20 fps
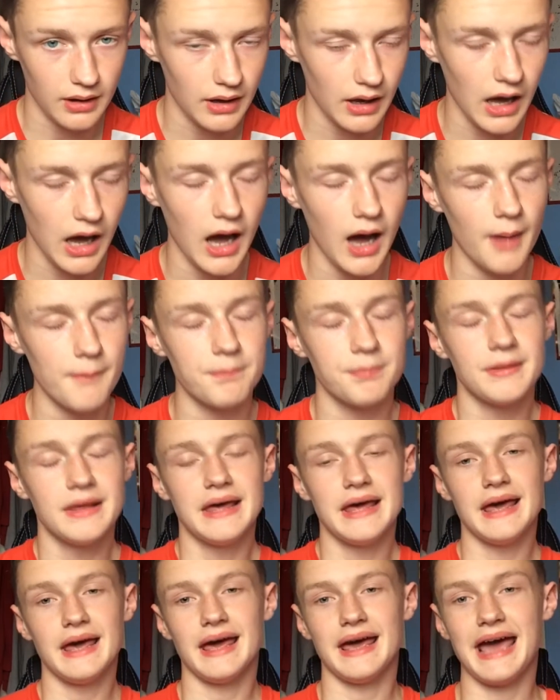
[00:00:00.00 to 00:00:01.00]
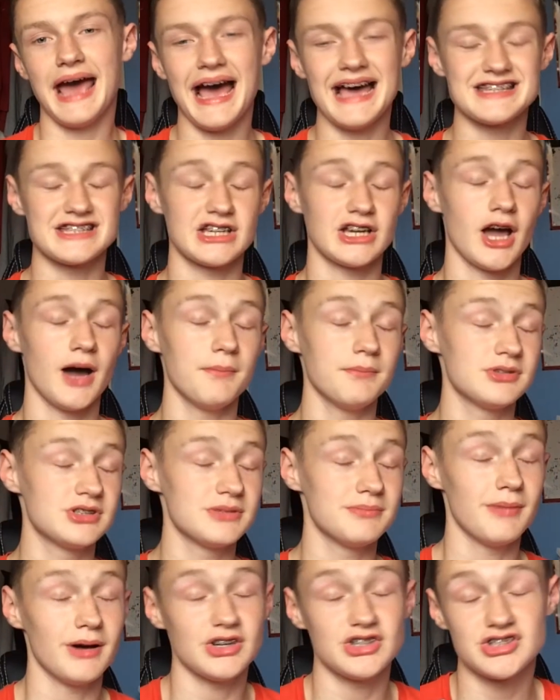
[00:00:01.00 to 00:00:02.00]
It hasn't come
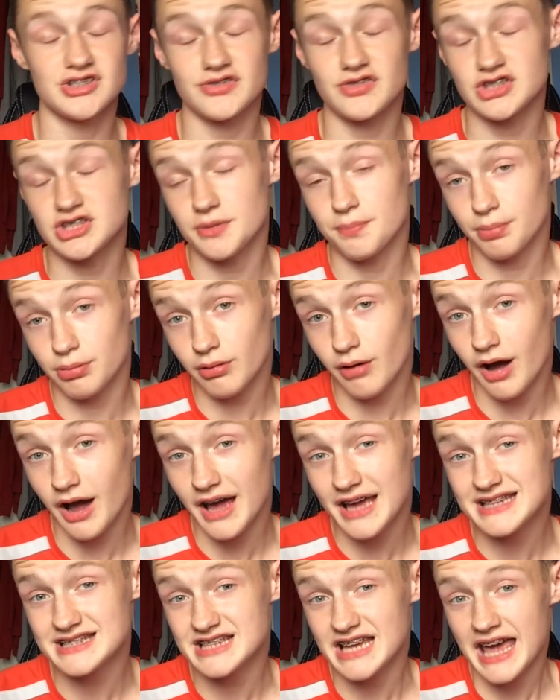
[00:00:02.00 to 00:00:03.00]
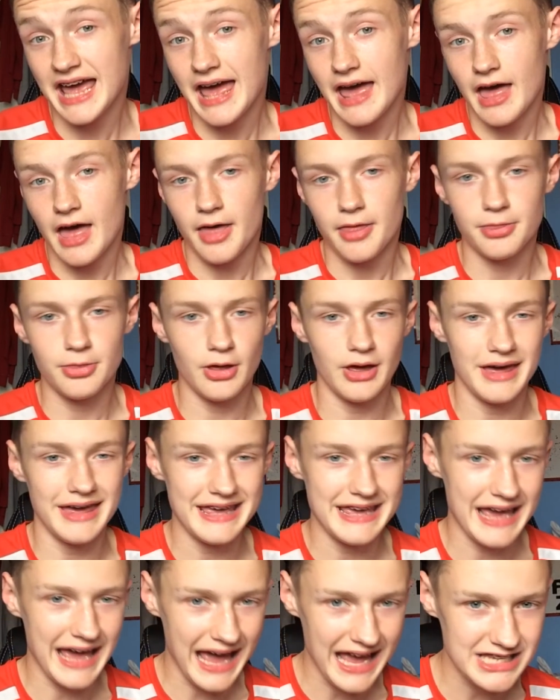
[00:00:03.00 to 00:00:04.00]
to much of a surprise that
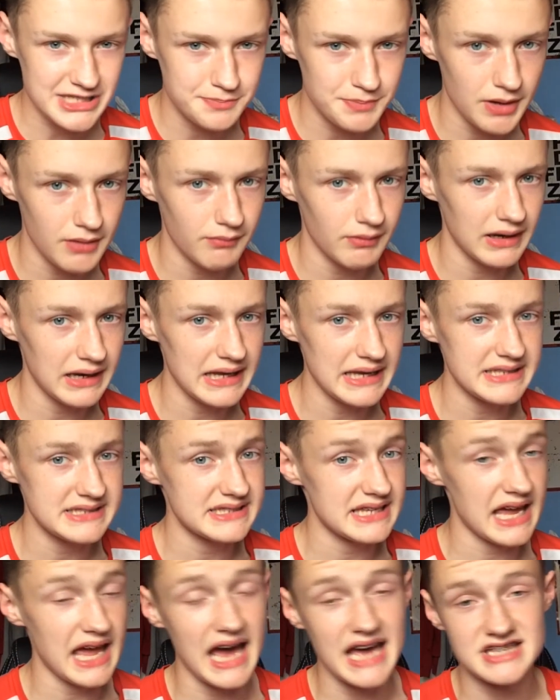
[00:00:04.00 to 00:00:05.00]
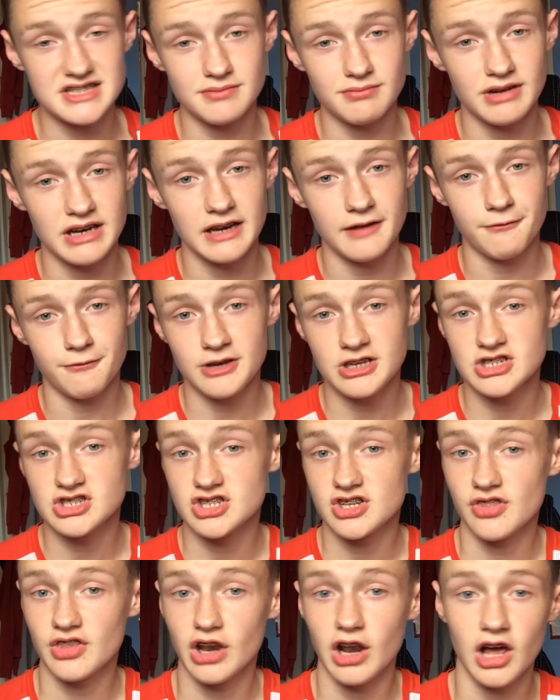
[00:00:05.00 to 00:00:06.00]
he has been released. He hasn't really
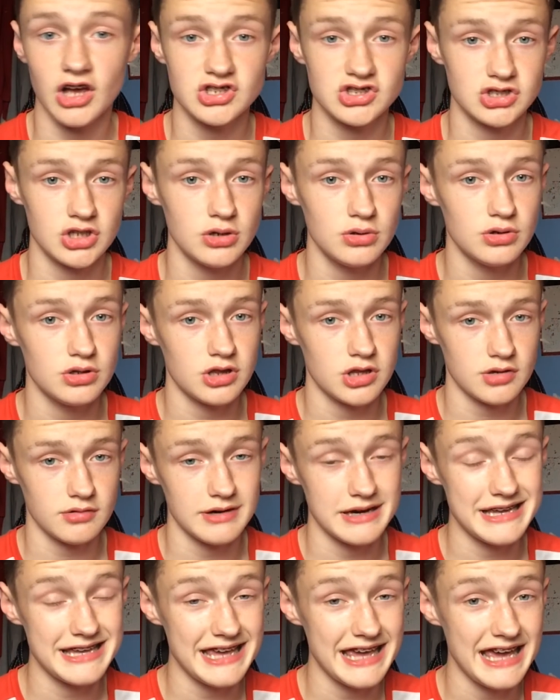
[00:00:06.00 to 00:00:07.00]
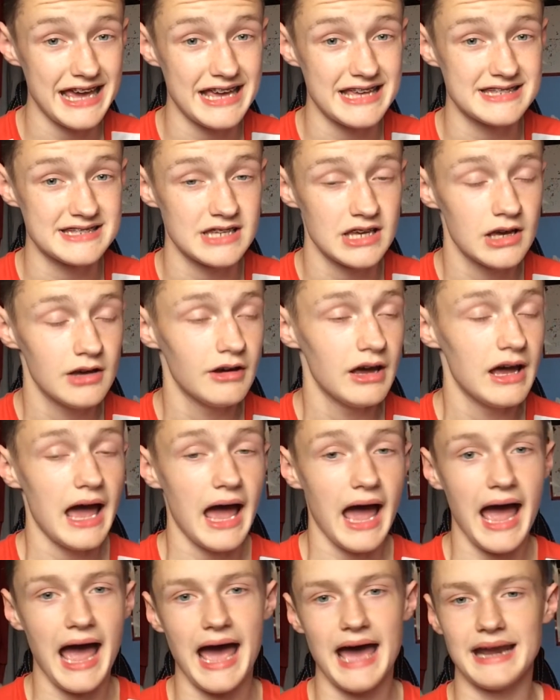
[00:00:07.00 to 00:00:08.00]
featured in the last 2 to 3 years,
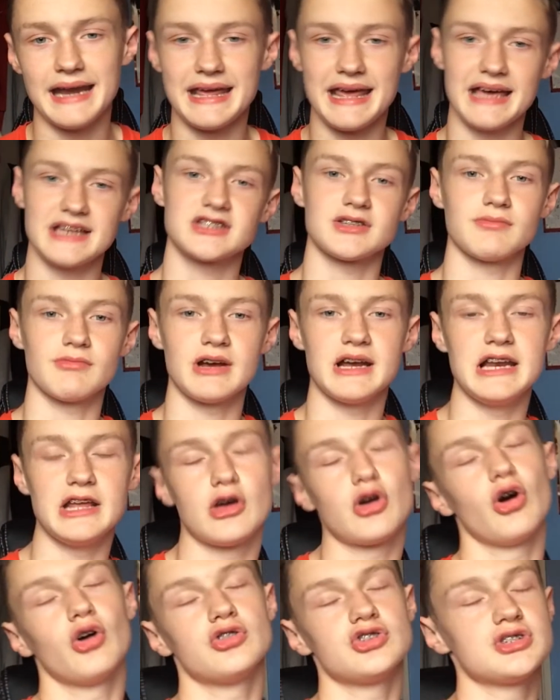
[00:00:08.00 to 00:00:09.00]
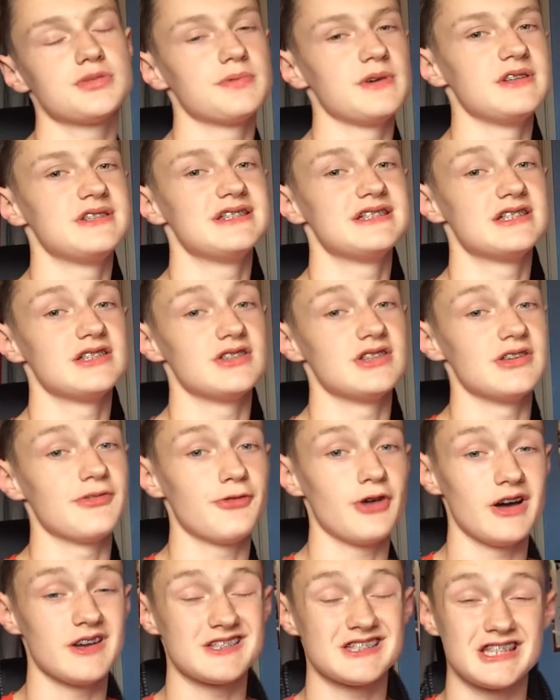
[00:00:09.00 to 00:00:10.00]
and he hasn't really contributed to the
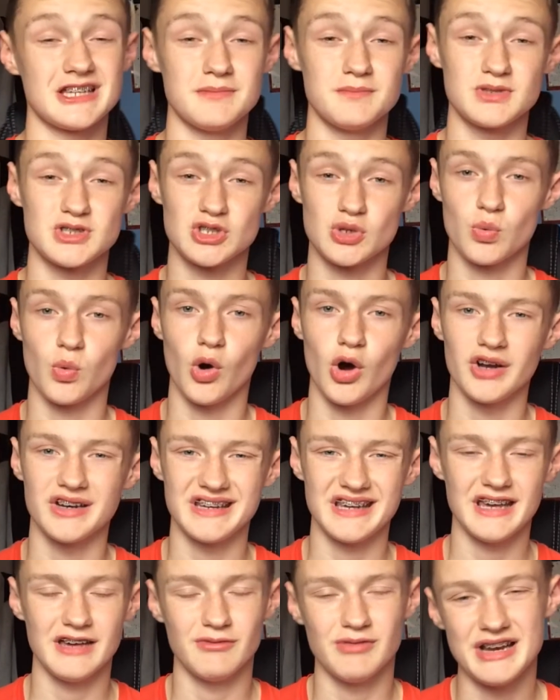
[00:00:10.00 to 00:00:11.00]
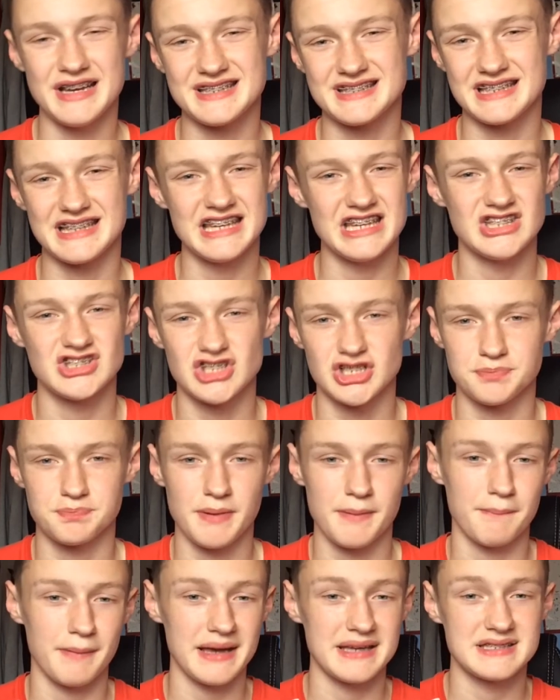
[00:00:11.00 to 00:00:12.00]
first team squad. Recently, he's just
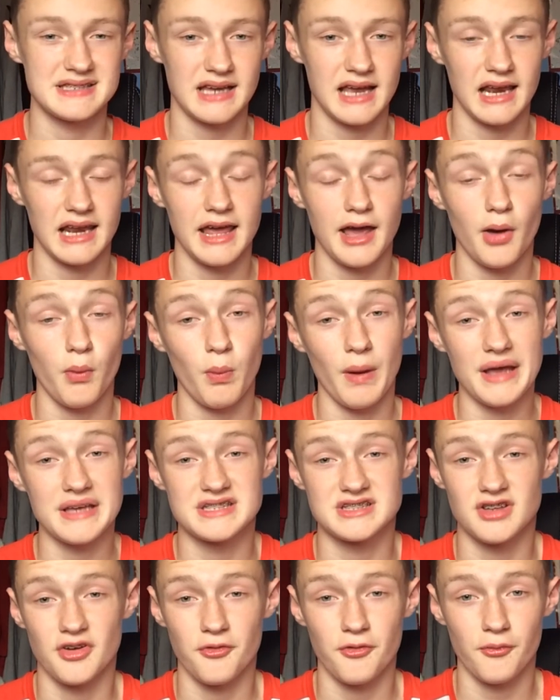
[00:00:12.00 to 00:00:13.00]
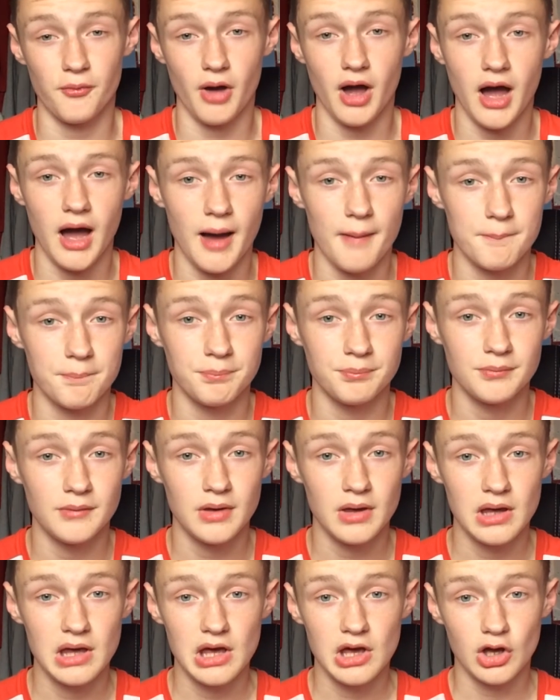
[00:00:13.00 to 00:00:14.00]
been basically a waste of
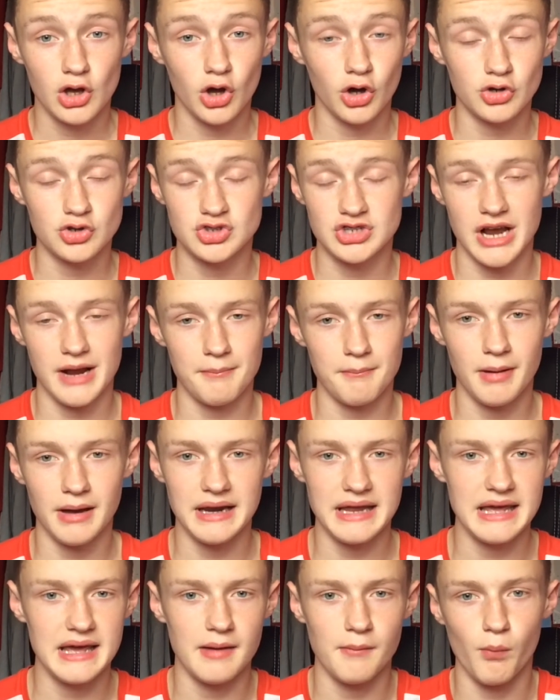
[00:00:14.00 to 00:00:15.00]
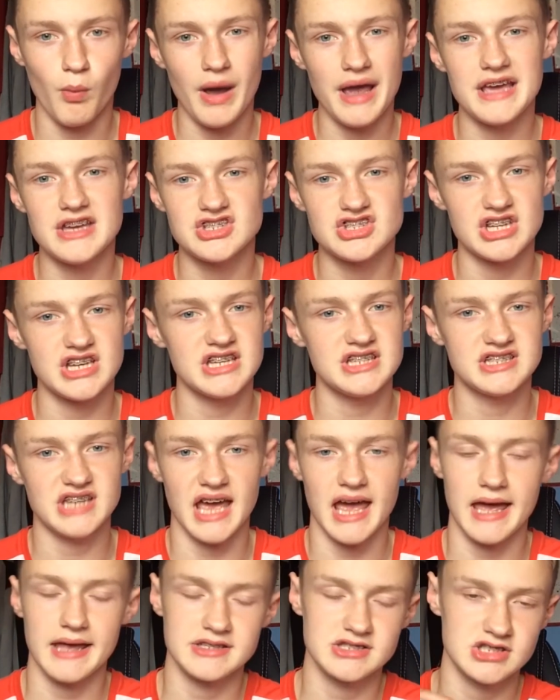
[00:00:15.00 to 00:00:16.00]
contract money and wages,
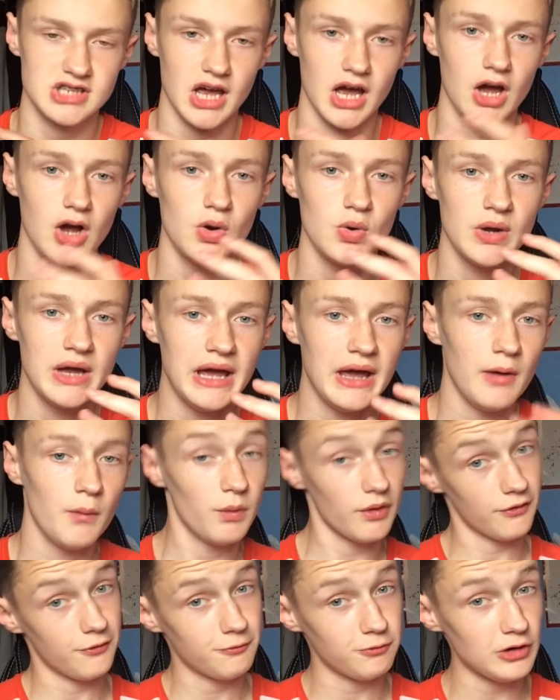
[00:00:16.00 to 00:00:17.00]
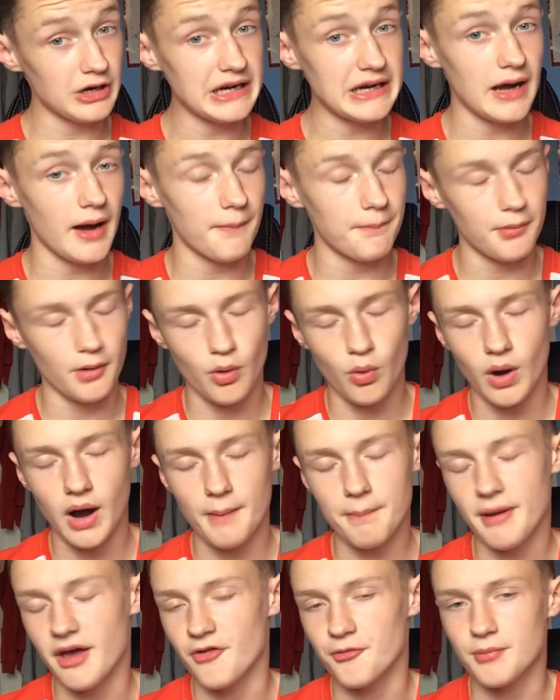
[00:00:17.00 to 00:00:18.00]
so we've freed up quite
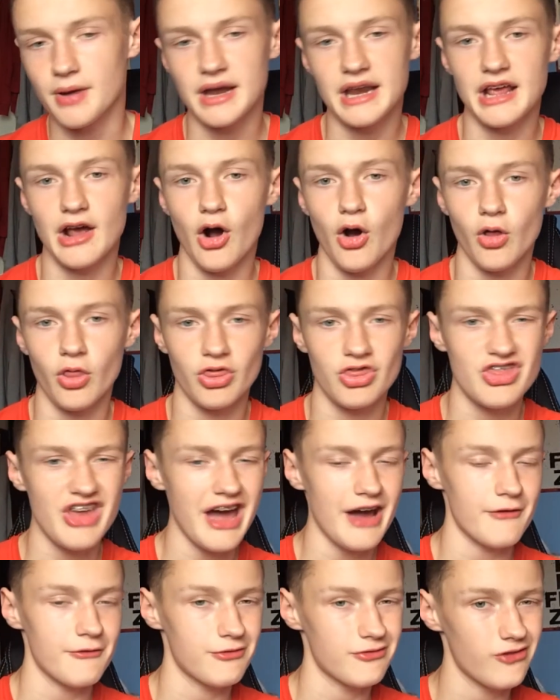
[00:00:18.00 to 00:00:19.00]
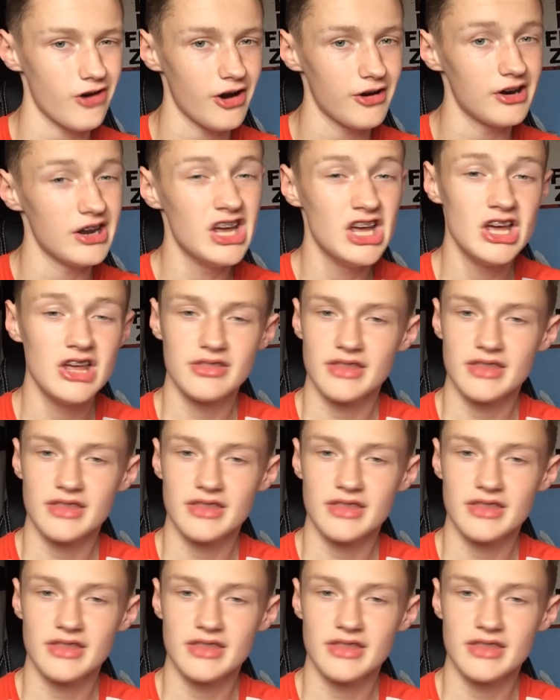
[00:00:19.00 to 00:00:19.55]
a bit of money on that front.